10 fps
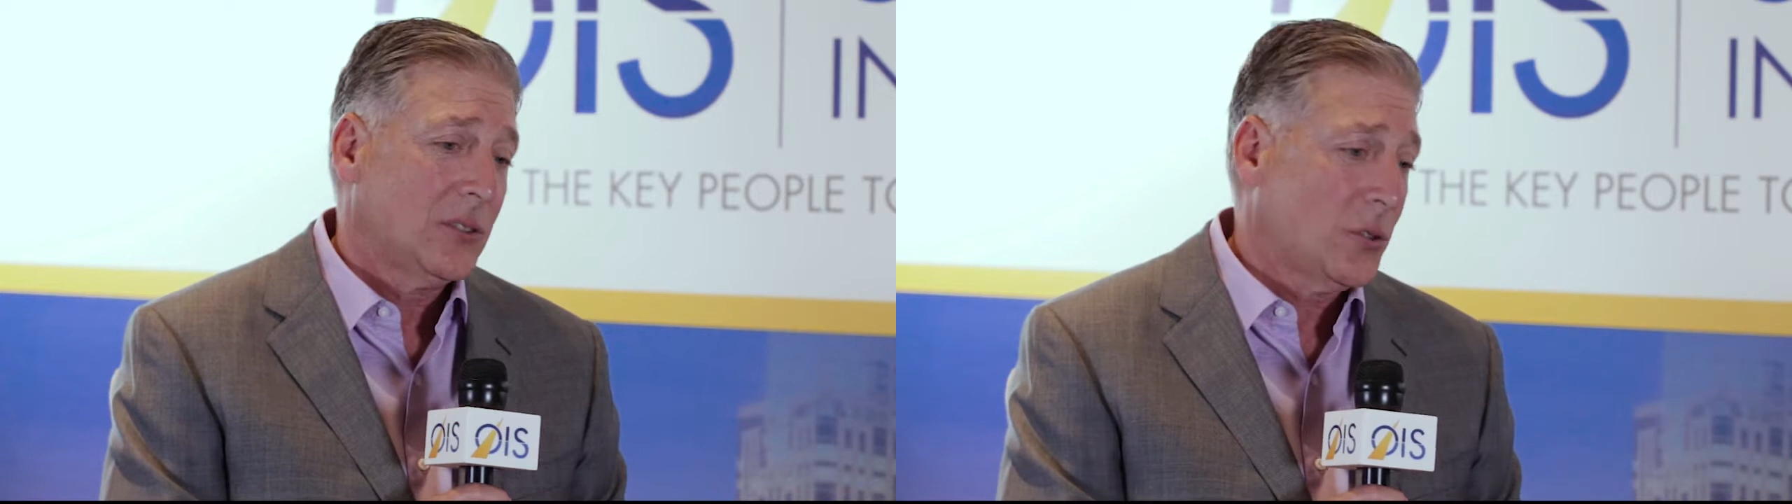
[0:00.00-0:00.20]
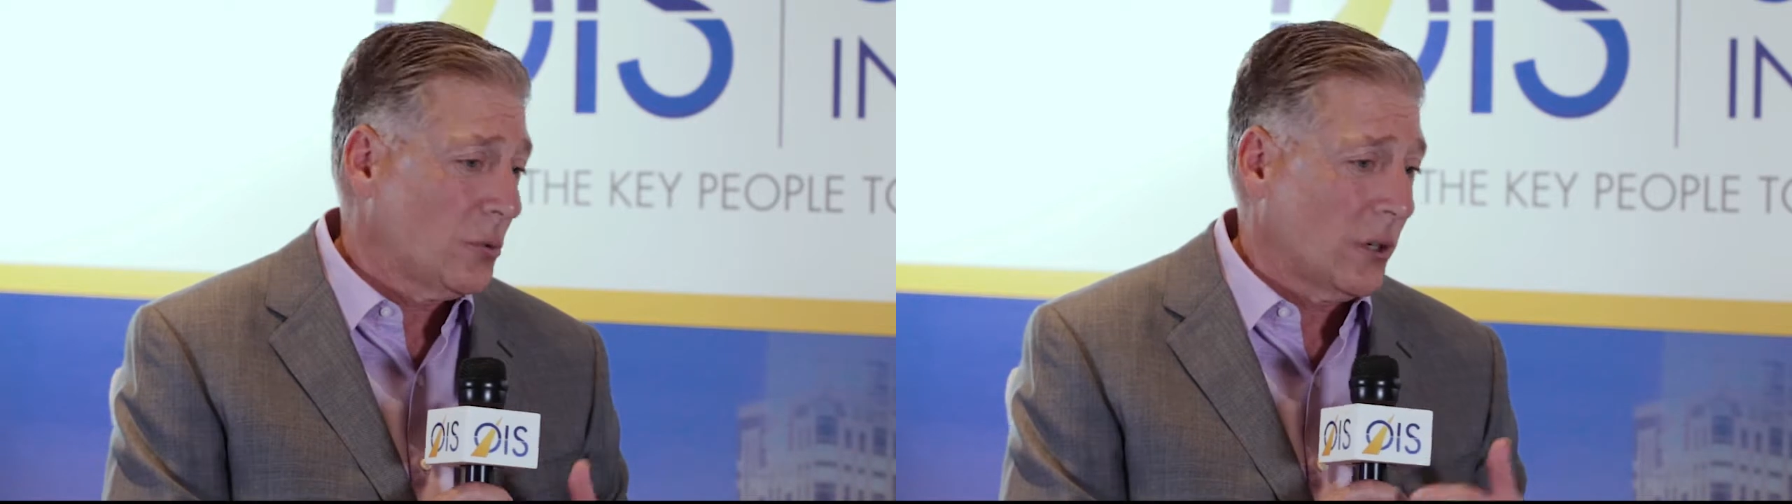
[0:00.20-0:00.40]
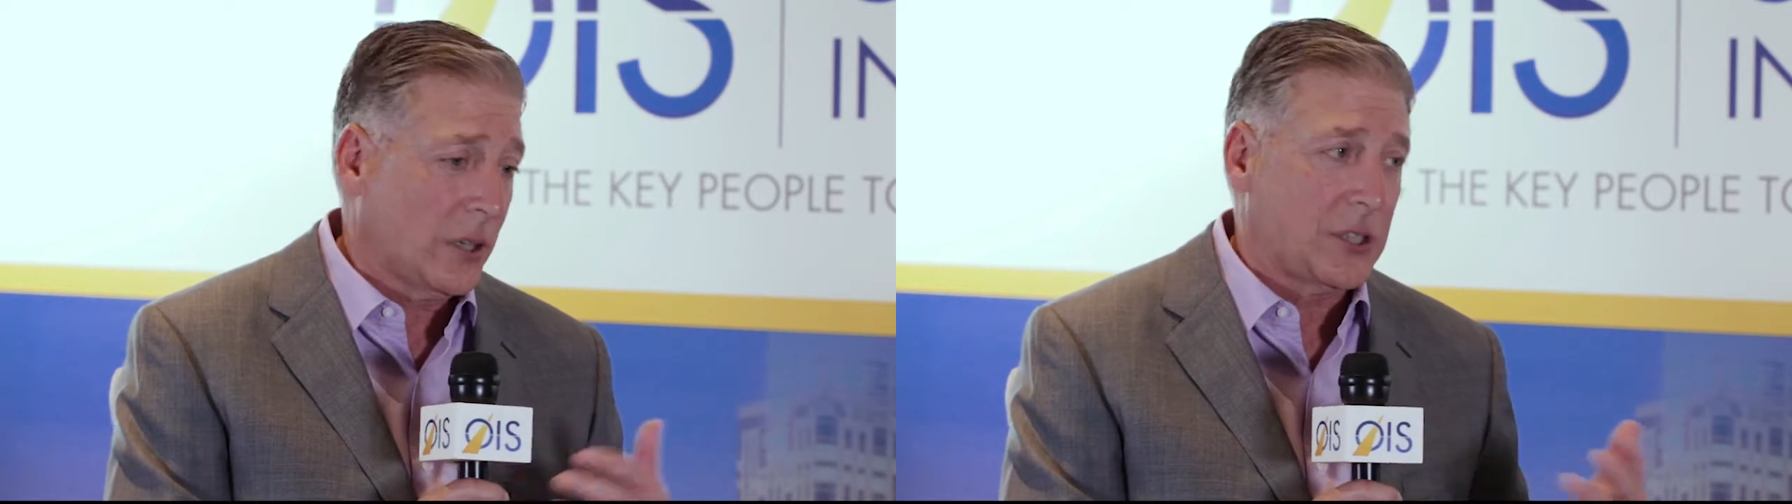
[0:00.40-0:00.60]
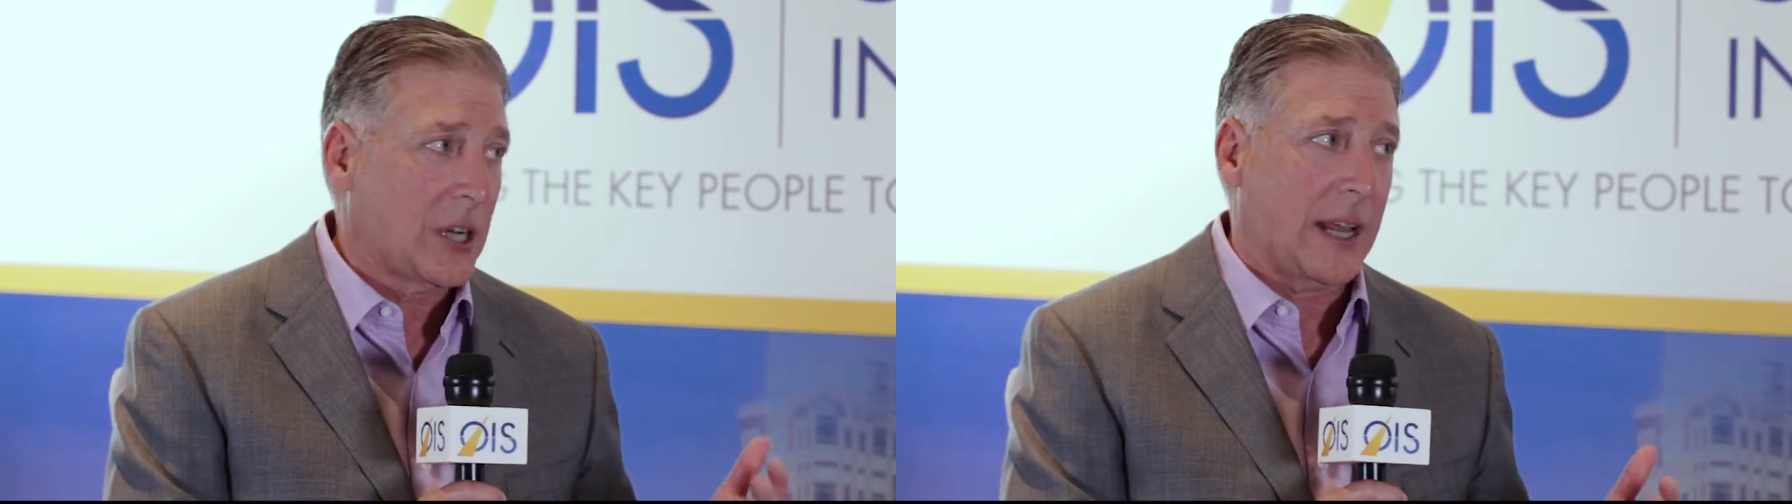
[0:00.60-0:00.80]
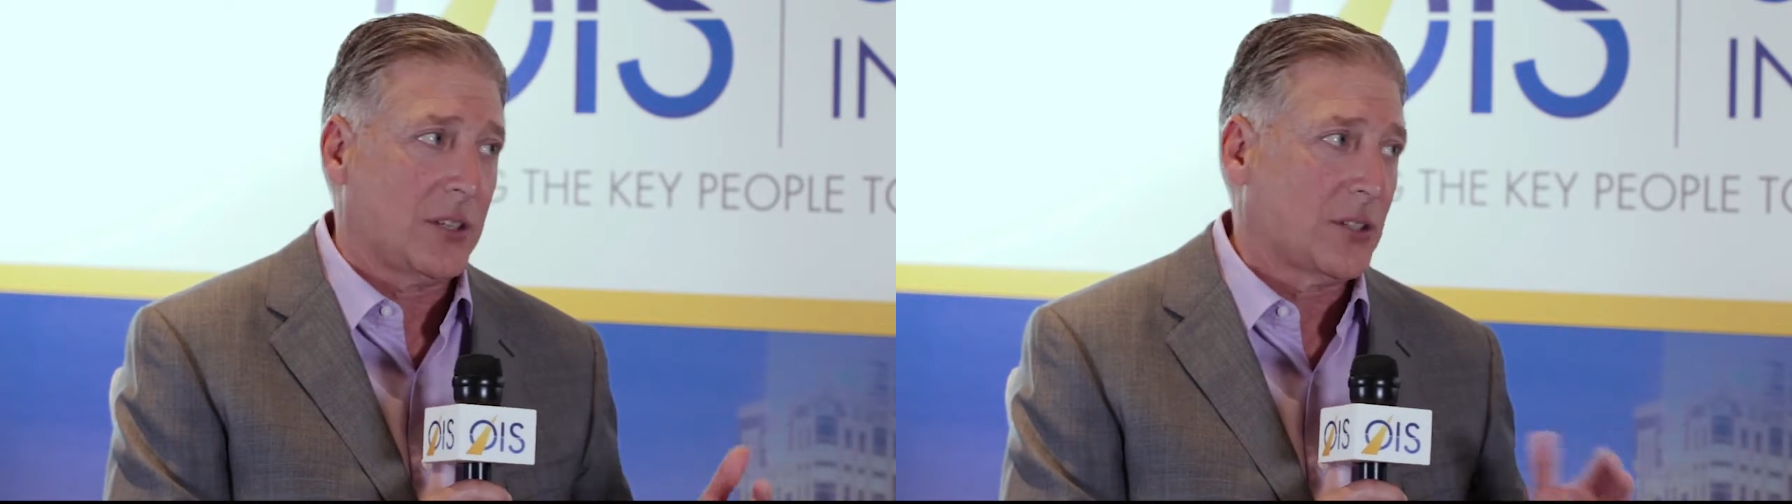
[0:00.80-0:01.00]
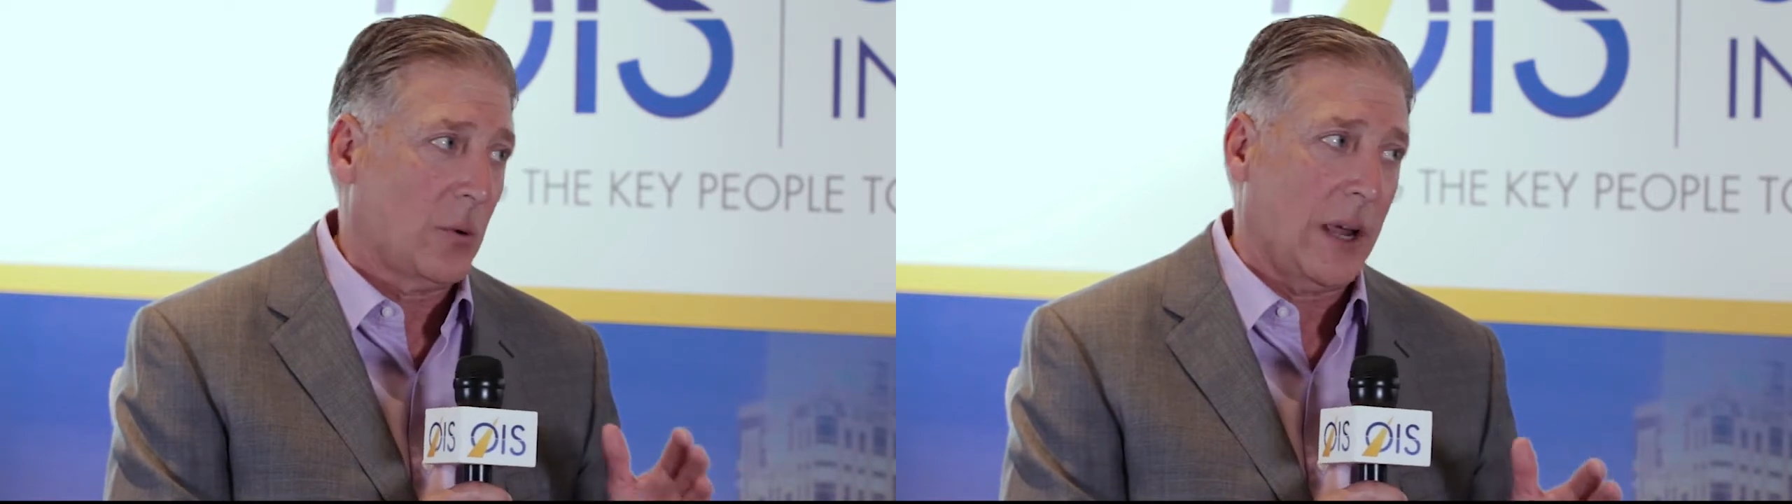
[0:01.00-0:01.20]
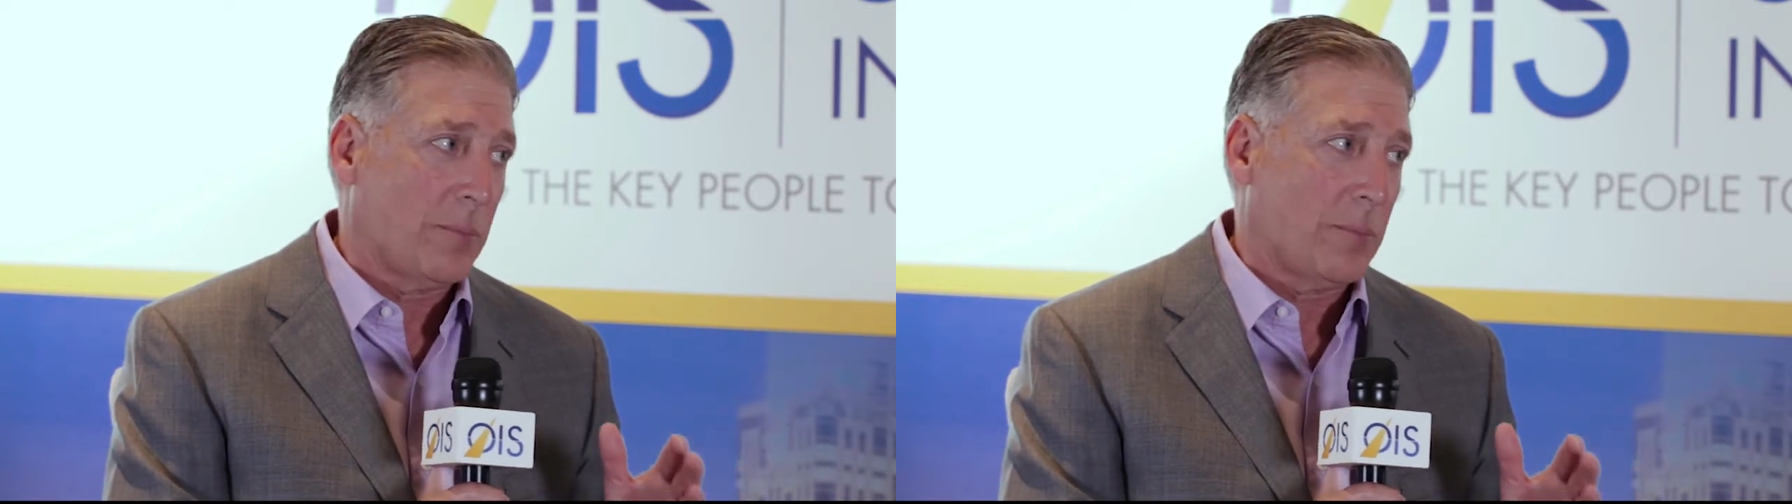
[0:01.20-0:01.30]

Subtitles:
to really change the way